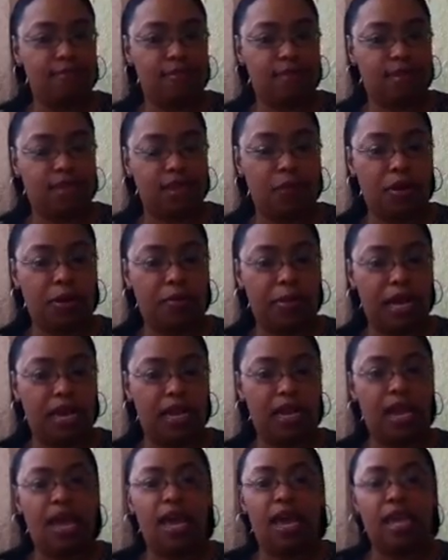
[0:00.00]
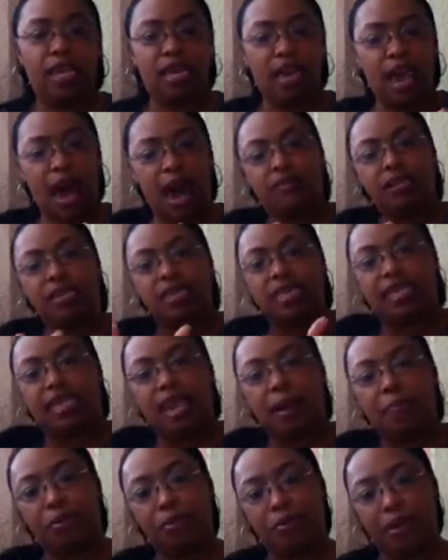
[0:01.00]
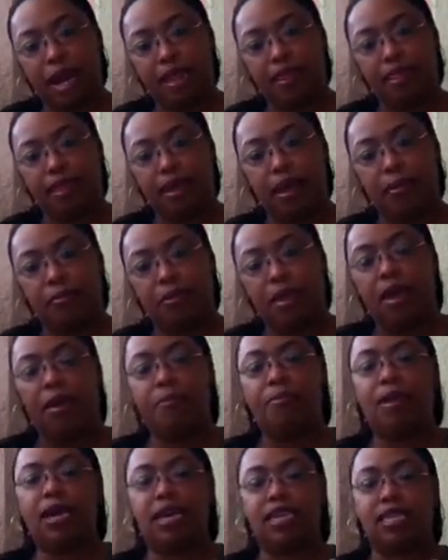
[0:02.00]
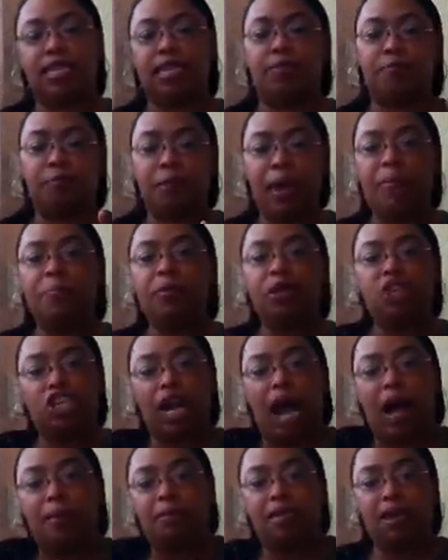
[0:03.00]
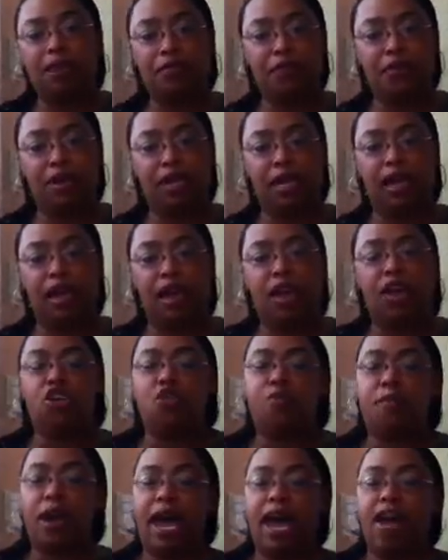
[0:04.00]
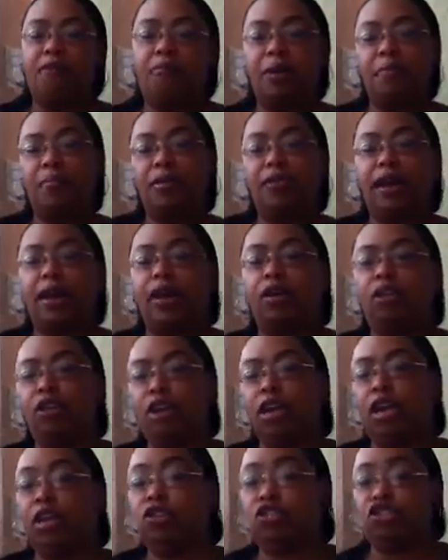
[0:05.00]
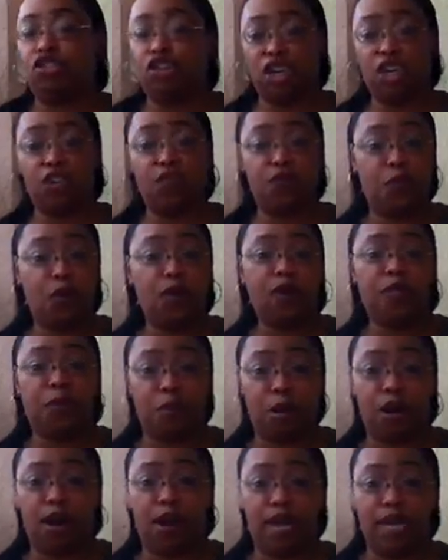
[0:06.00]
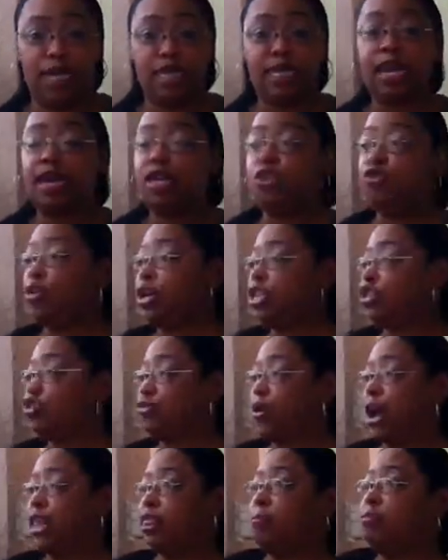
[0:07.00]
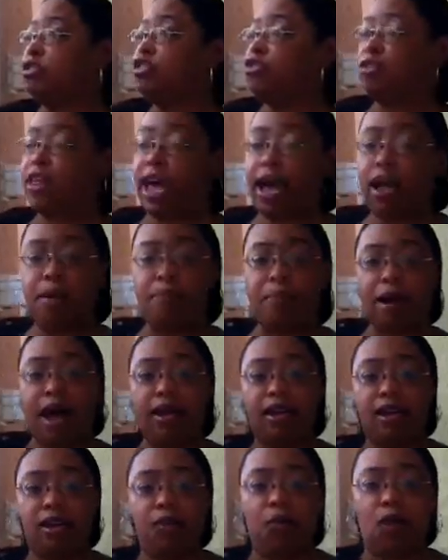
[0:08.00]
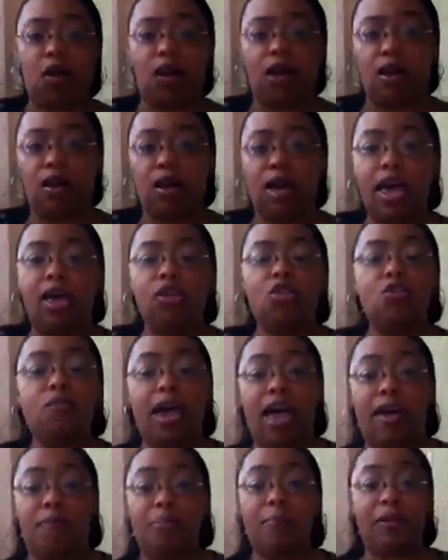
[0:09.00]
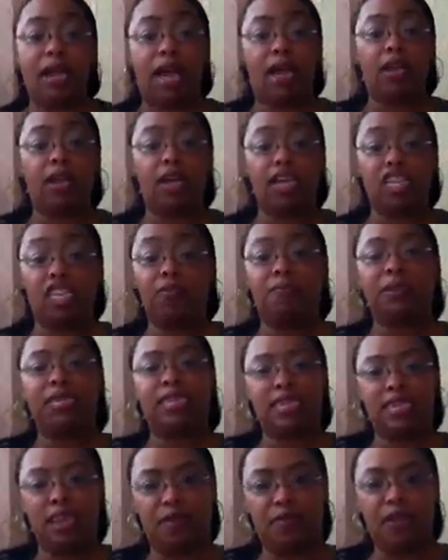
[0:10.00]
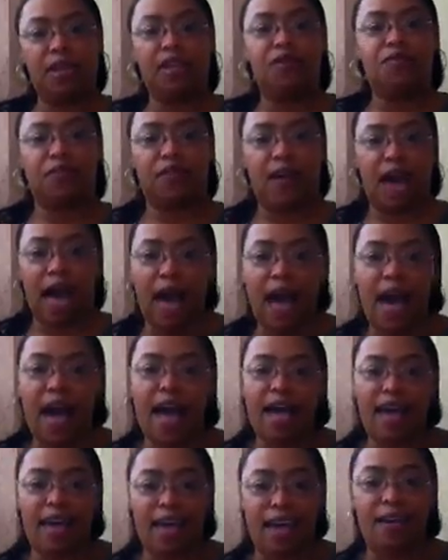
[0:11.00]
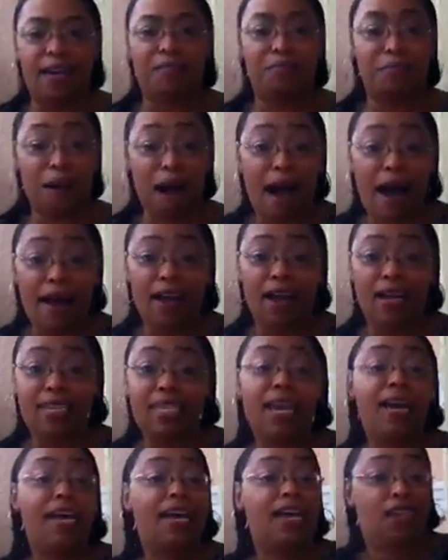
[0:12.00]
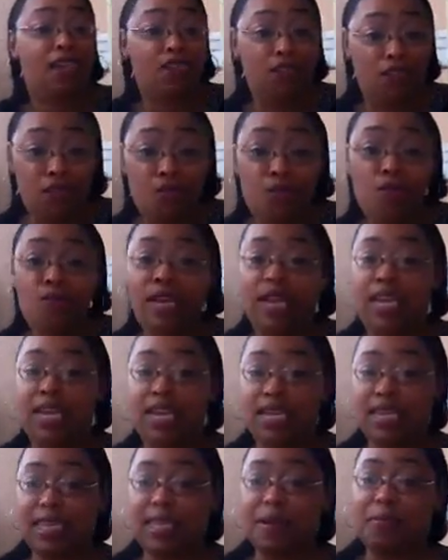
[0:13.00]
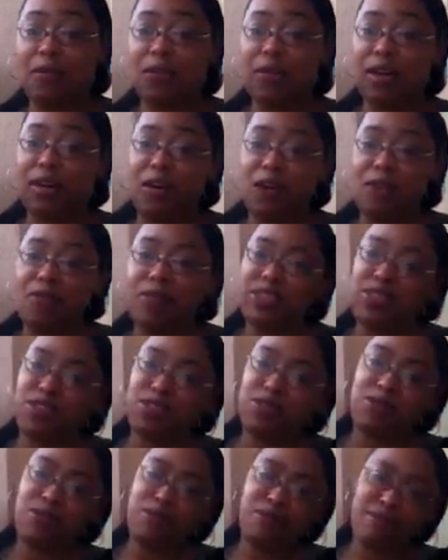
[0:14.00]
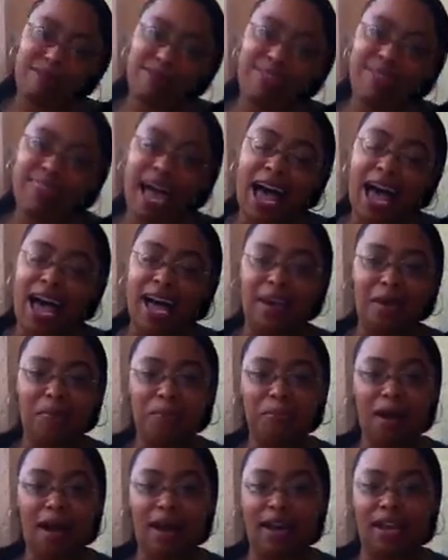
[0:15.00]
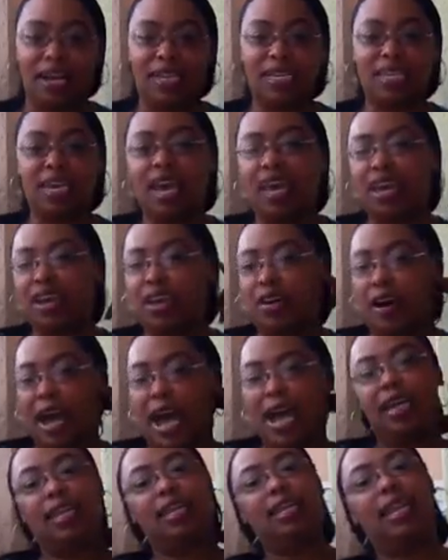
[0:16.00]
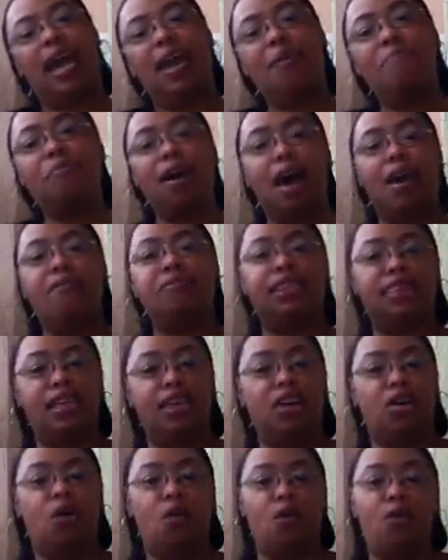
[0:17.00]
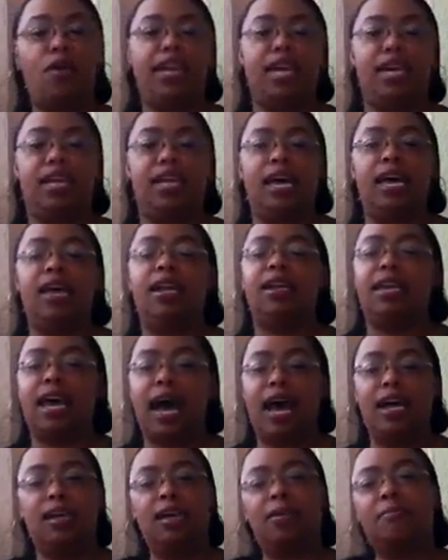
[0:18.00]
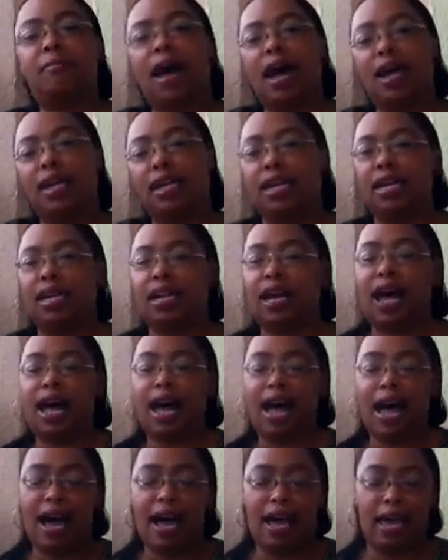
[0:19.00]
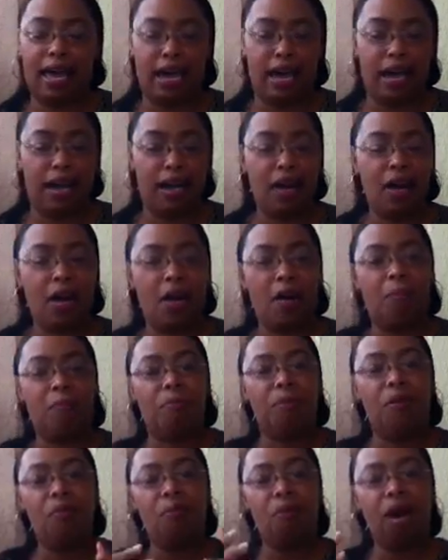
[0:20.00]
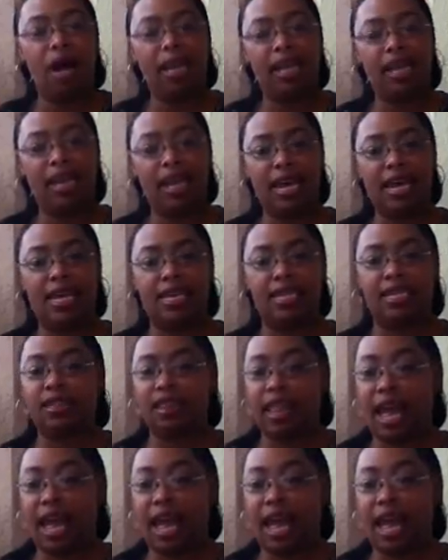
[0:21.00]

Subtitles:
See what I mean? You have to separate them, because people shop differently. You may have people that are looking just for the bargains. You can direct them to that commodity wall. You may have people that are looking specifically for the high-end products. You ease them on over to the high-end products. And label everything accordingly. Not commodity, not high-end, but what it is.